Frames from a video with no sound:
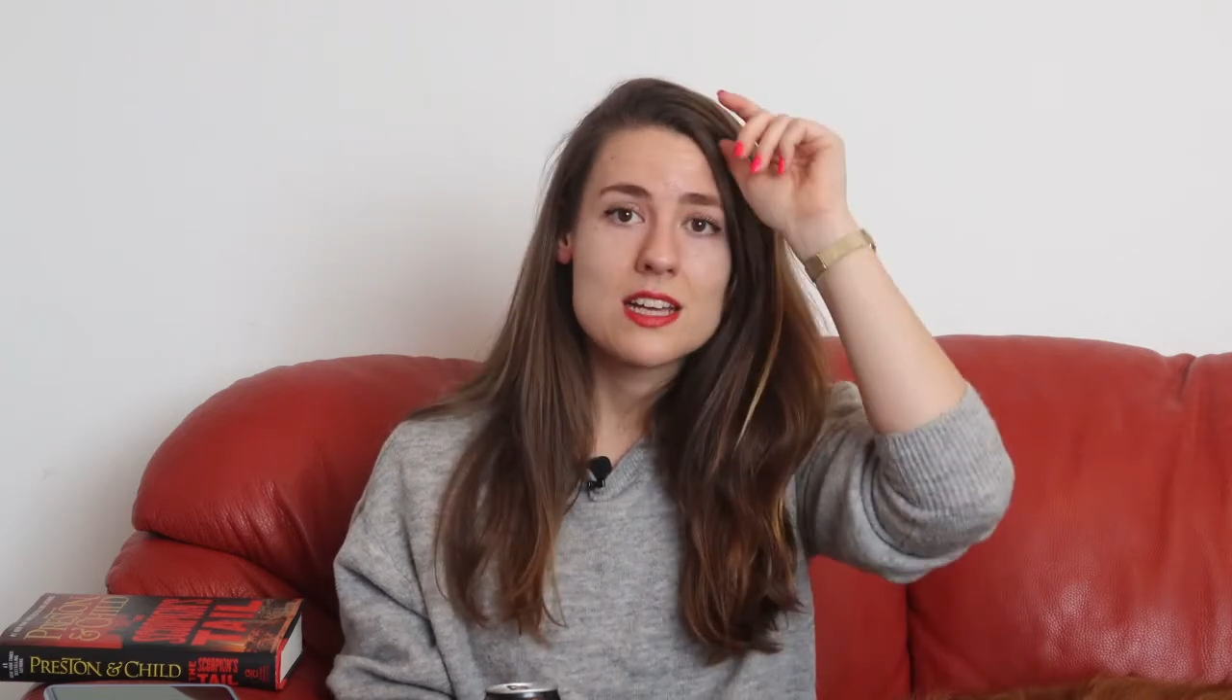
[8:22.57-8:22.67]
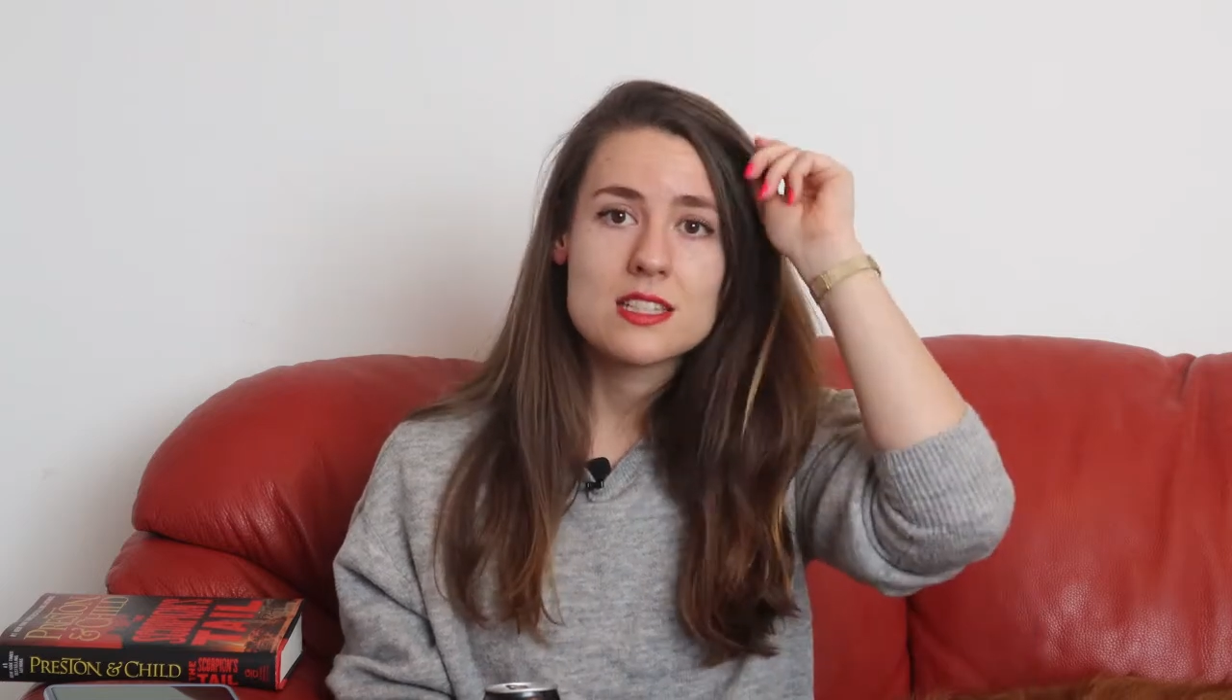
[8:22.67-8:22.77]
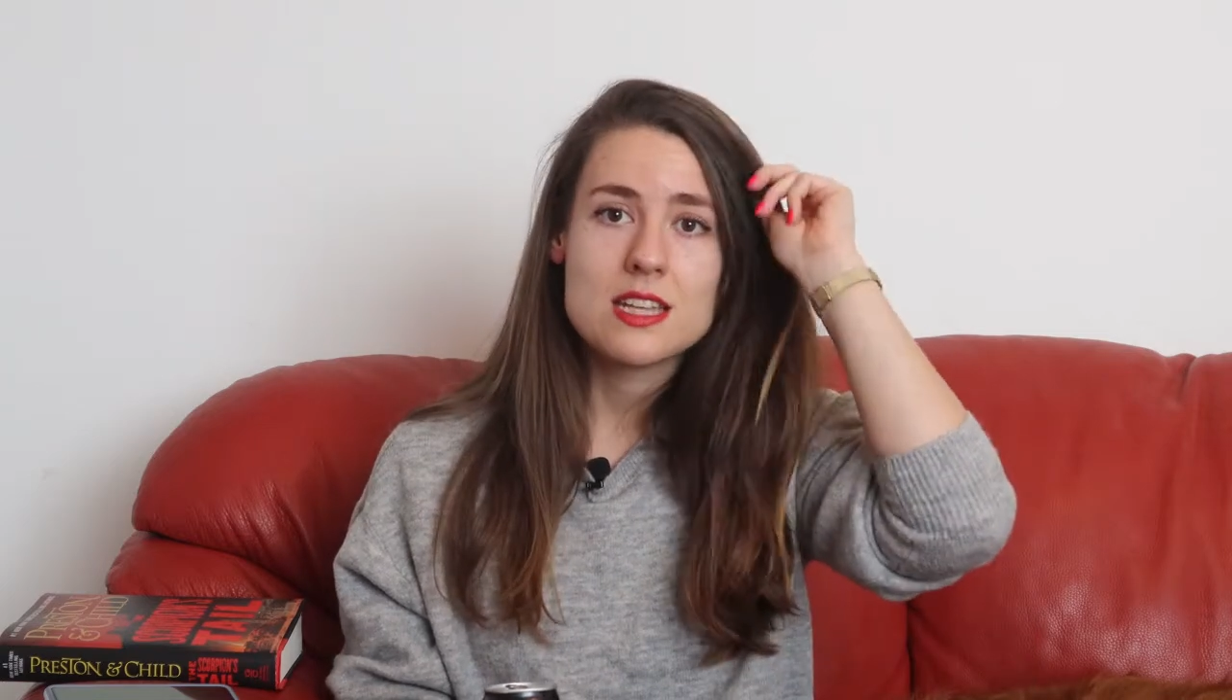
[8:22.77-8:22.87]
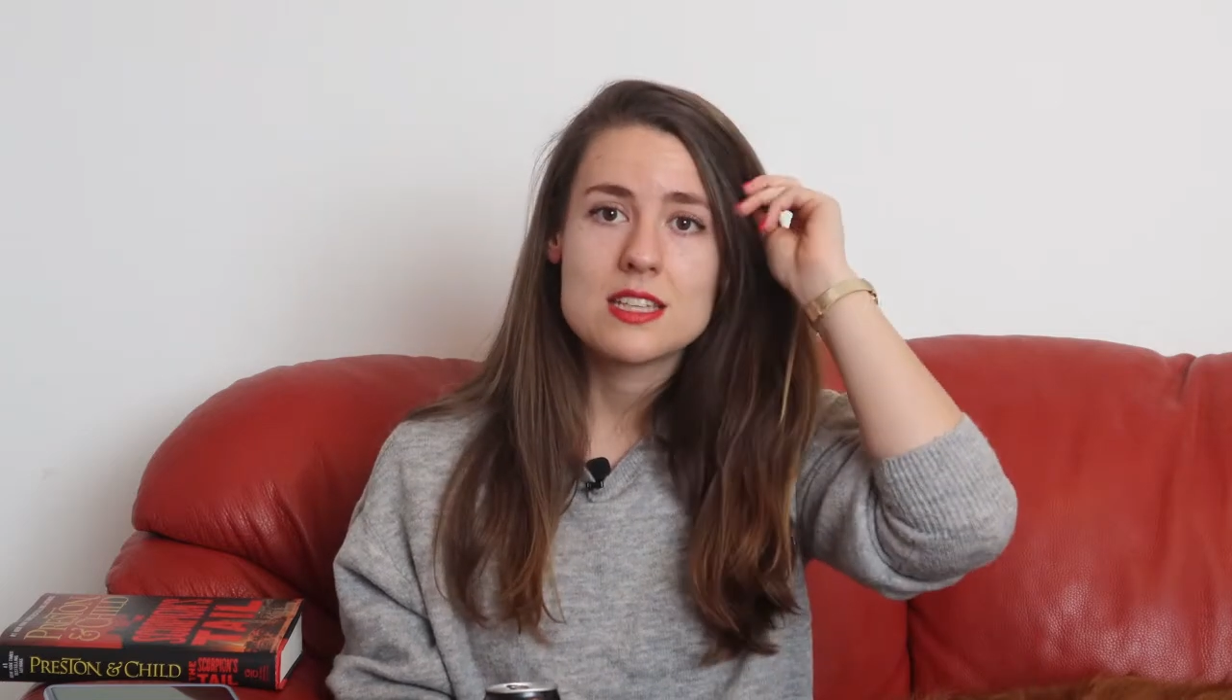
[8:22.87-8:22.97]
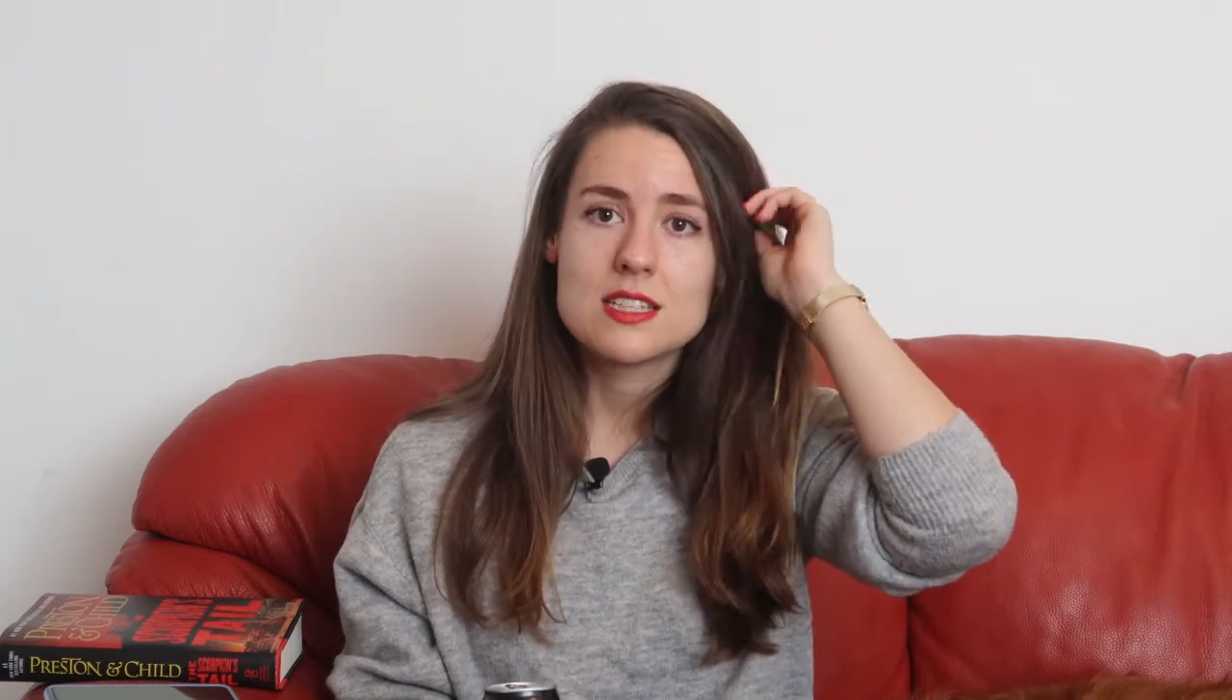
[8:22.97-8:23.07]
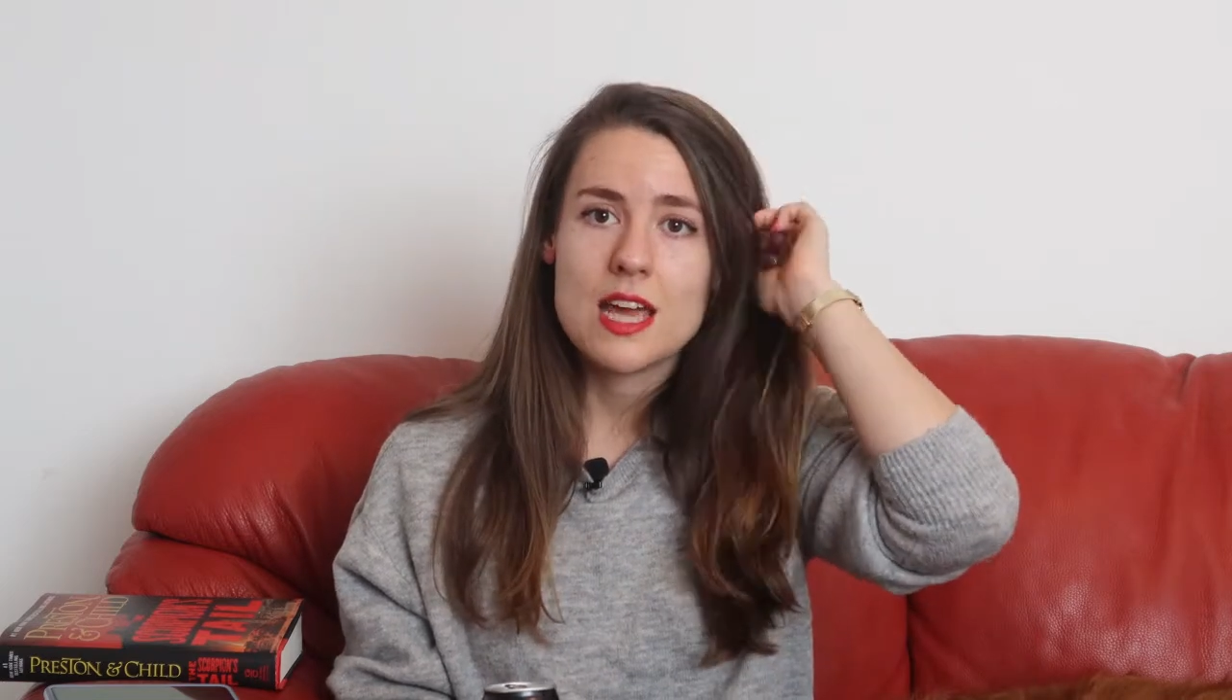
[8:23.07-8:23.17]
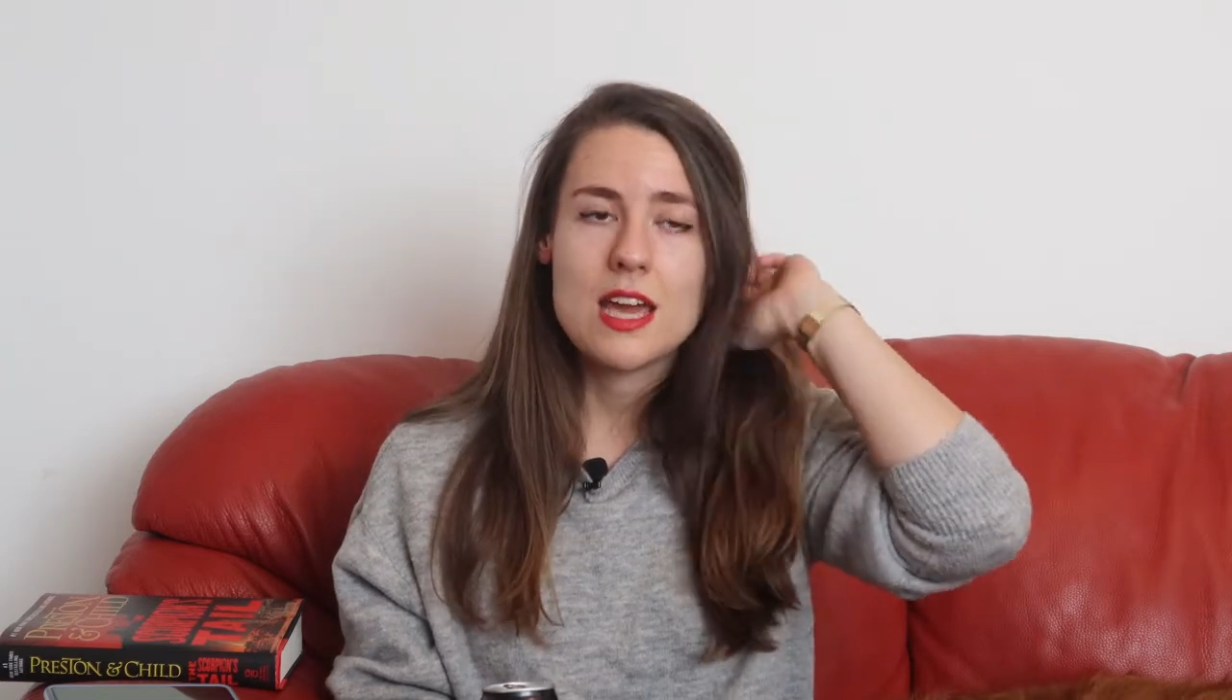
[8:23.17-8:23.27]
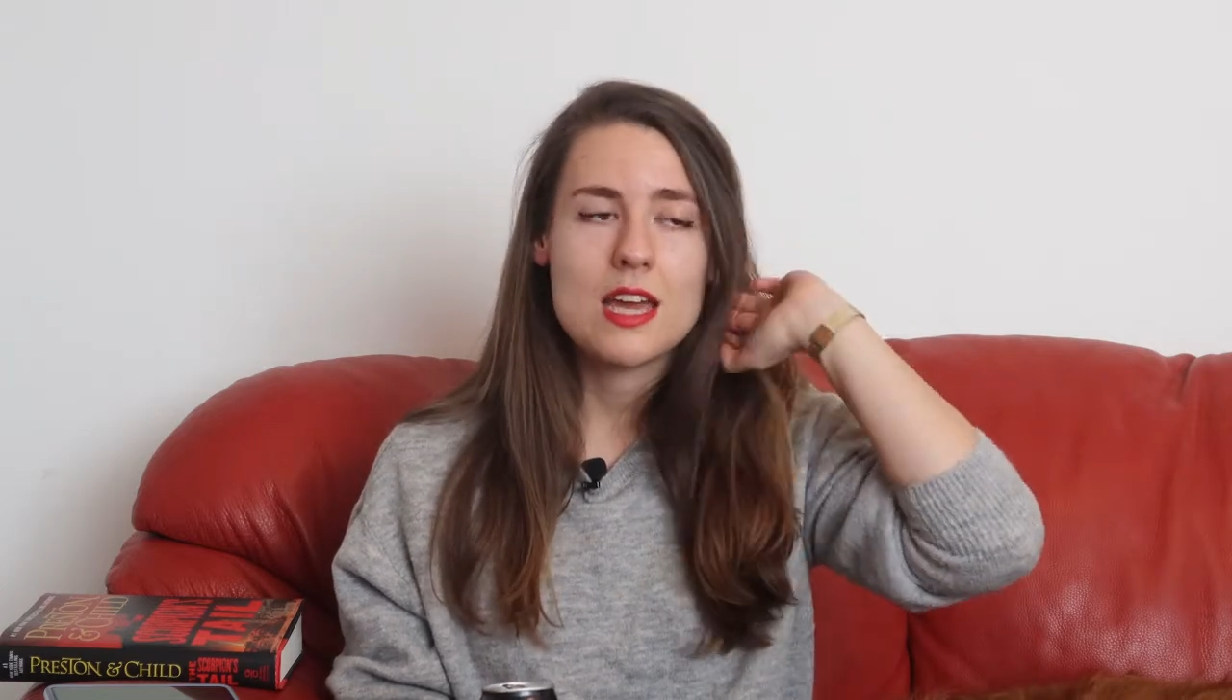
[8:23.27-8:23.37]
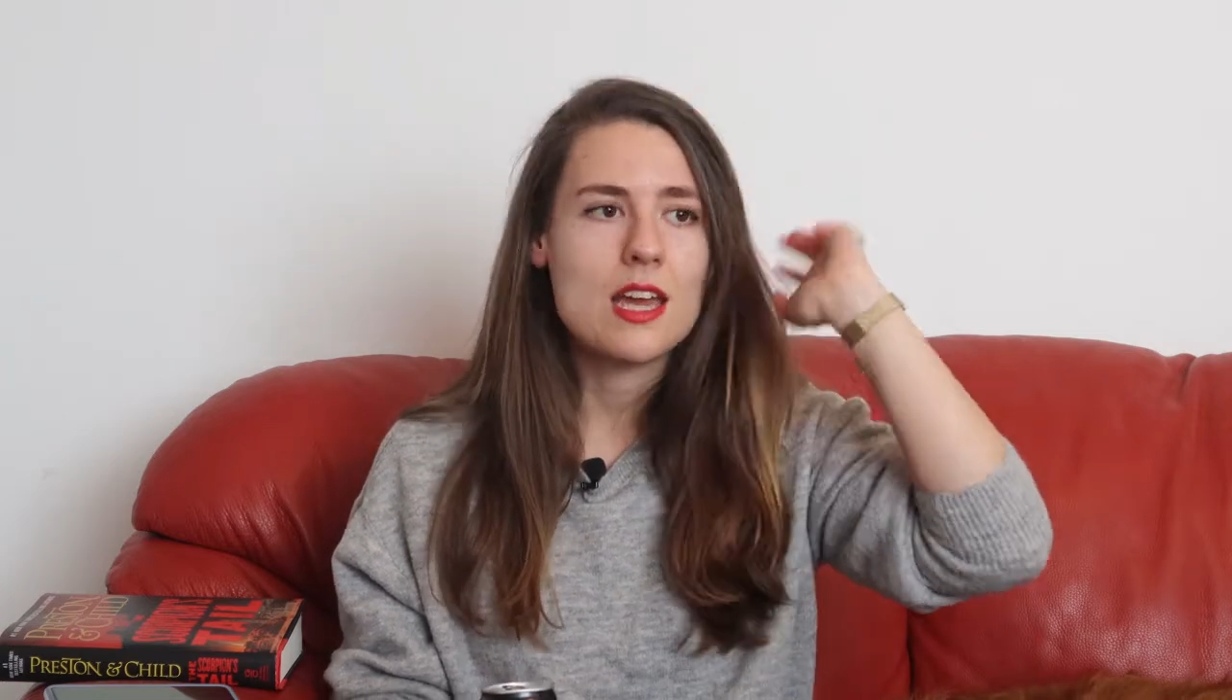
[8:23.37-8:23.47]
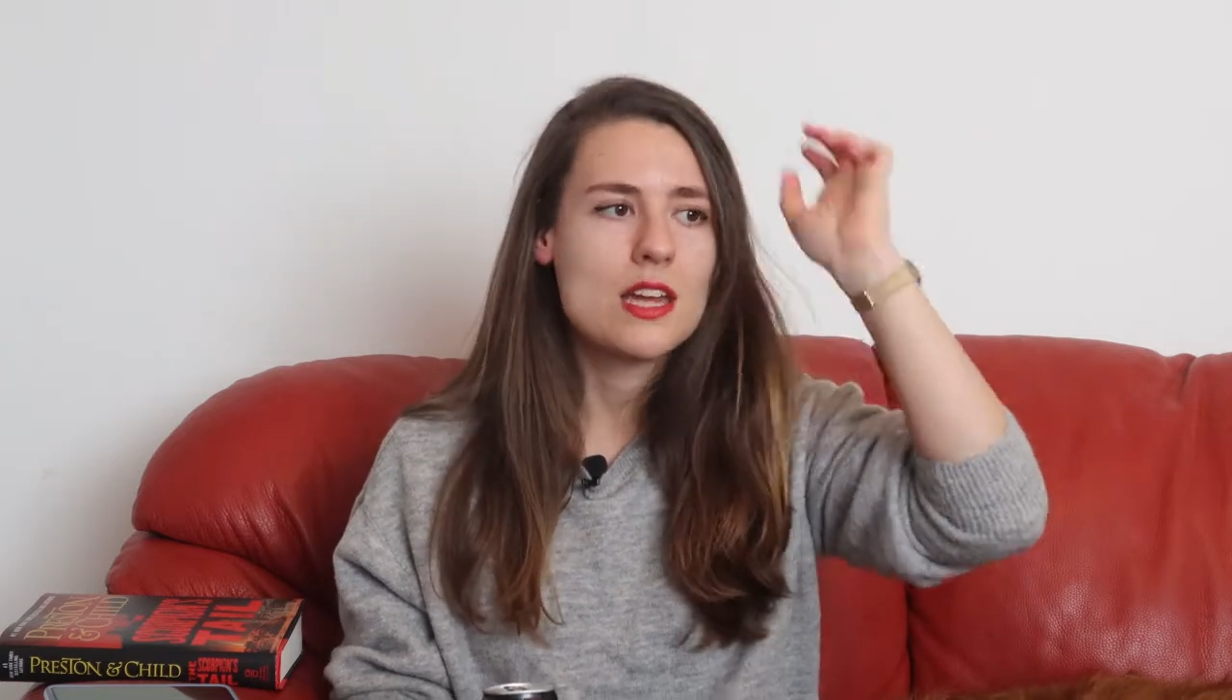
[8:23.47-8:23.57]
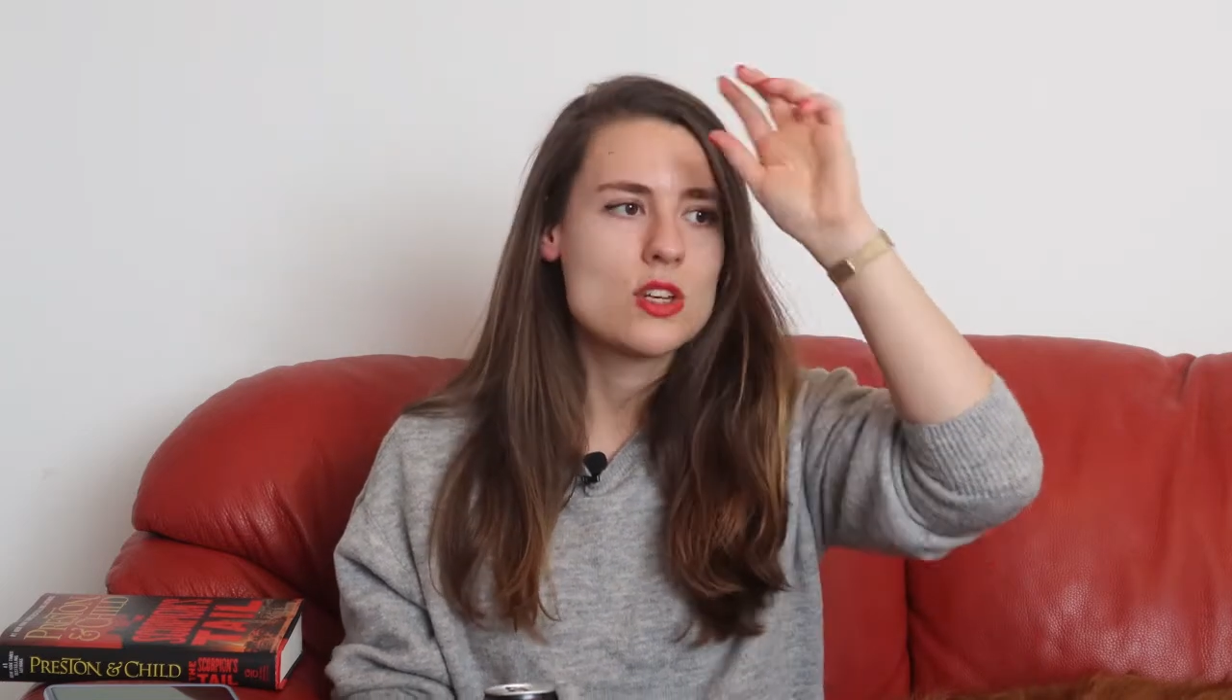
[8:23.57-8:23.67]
as they say.